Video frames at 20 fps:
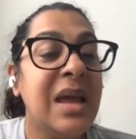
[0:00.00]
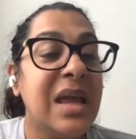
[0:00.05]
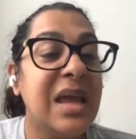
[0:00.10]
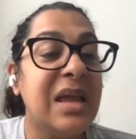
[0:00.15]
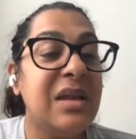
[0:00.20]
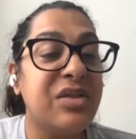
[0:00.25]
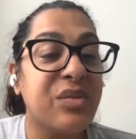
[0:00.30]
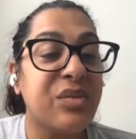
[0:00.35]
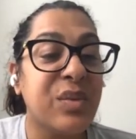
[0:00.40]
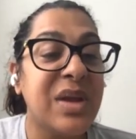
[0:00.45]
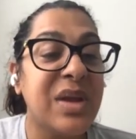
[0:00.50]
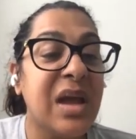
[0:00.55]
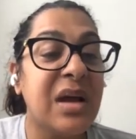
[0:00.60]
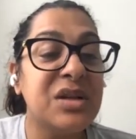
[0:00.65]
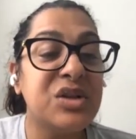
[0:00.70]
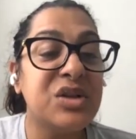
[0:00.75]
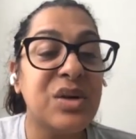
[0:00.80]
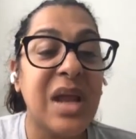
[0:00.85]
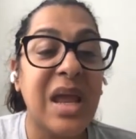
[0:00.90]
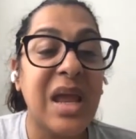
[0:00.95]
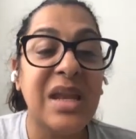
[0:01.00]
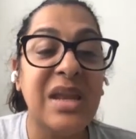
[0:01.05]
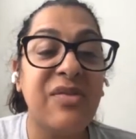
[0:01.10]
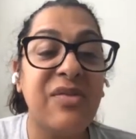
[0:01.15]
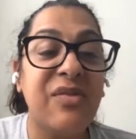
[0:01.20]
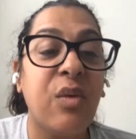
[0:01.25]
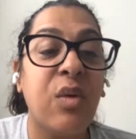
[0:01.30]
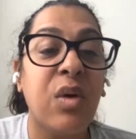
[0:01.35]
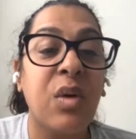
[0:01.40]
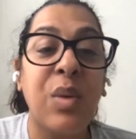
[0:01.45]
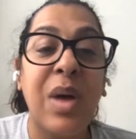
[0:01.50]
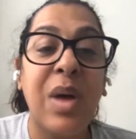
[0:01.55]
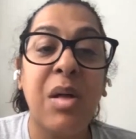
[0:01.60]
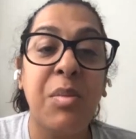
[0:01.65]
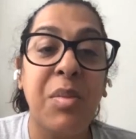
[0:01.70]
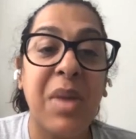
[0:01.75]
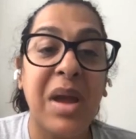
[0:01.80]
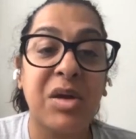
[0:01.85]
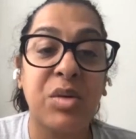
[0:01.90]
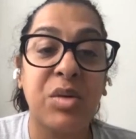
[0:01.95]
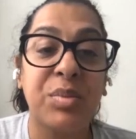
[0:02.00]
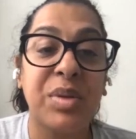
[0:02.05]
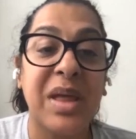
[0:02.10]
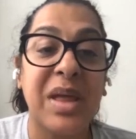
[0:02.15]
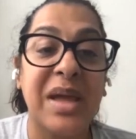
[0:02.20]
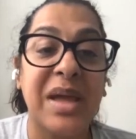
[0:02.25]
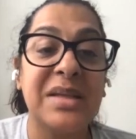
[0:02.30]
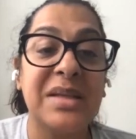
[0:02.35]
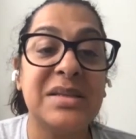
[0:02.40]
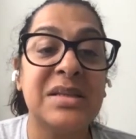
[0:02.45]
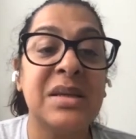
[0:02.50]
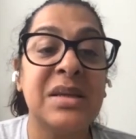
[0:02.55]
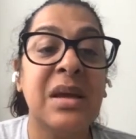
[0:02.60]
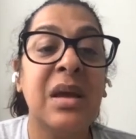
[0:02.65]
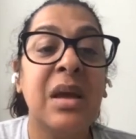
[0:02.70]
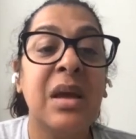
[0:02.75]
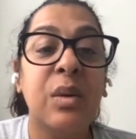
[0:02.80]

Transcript: in 384 well microplates.